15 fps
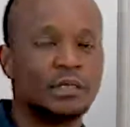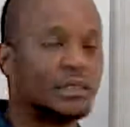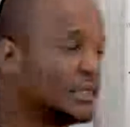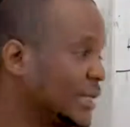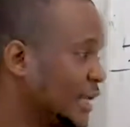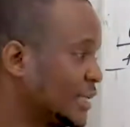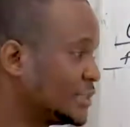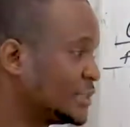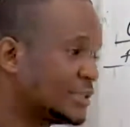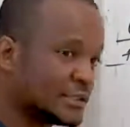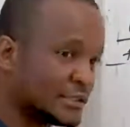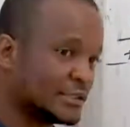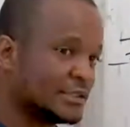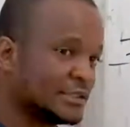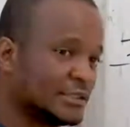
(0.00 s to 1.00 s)

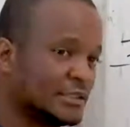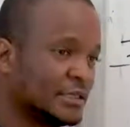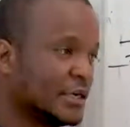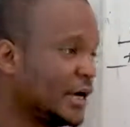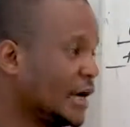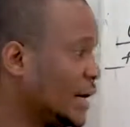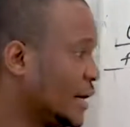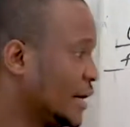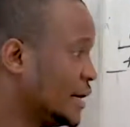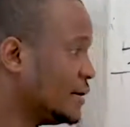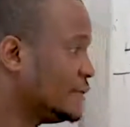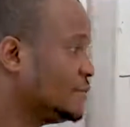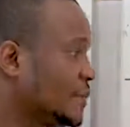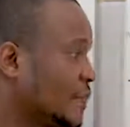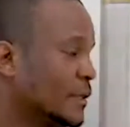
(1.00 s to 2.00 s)
next
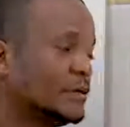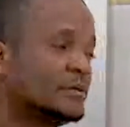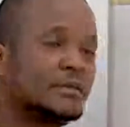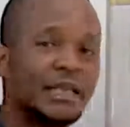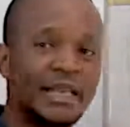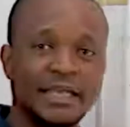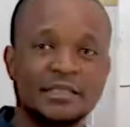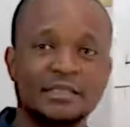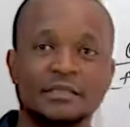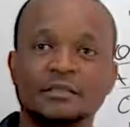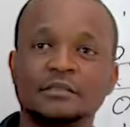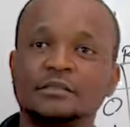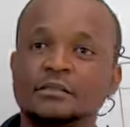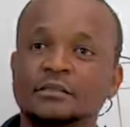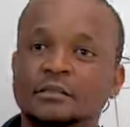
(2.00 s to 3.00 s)

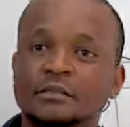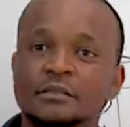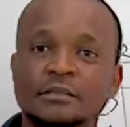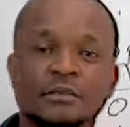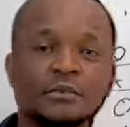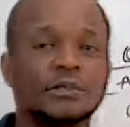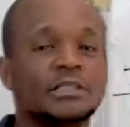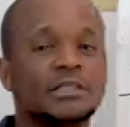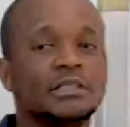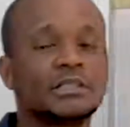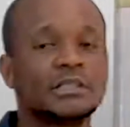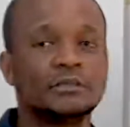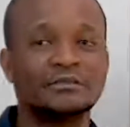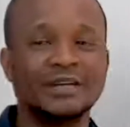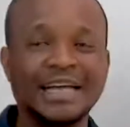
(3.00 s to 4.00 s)
lesson, which
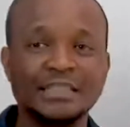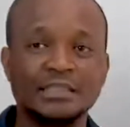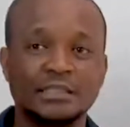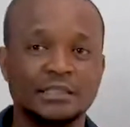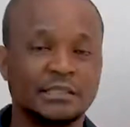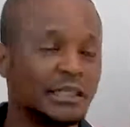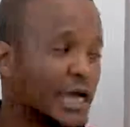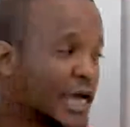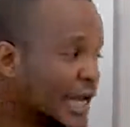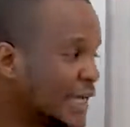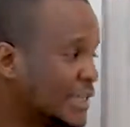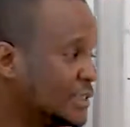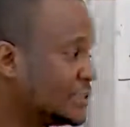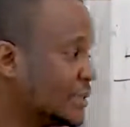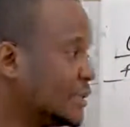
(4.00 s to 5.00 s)
is writing and
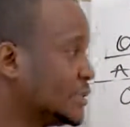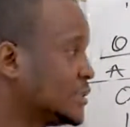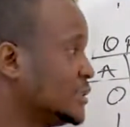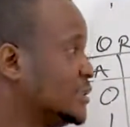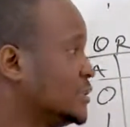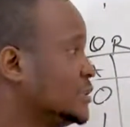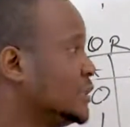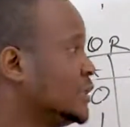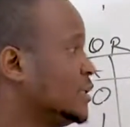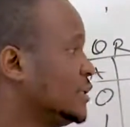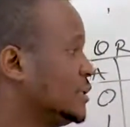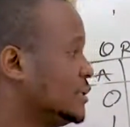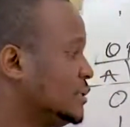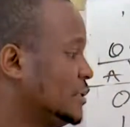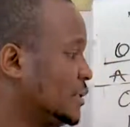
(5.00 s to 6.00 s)
addressing
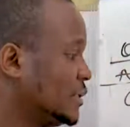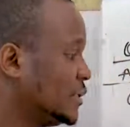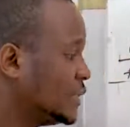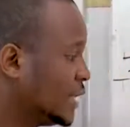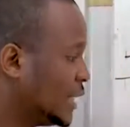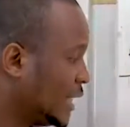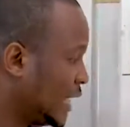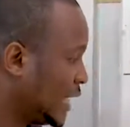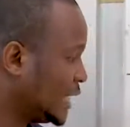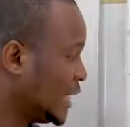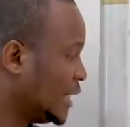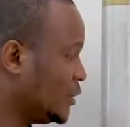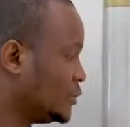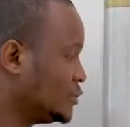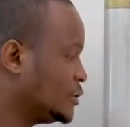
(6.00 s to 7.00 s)
the ladder
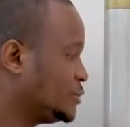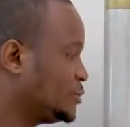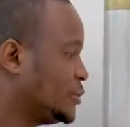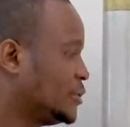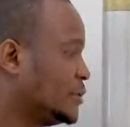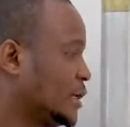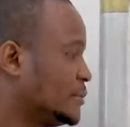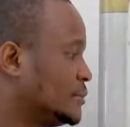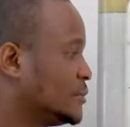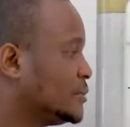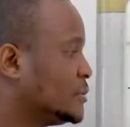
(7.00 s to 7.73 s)
logic program.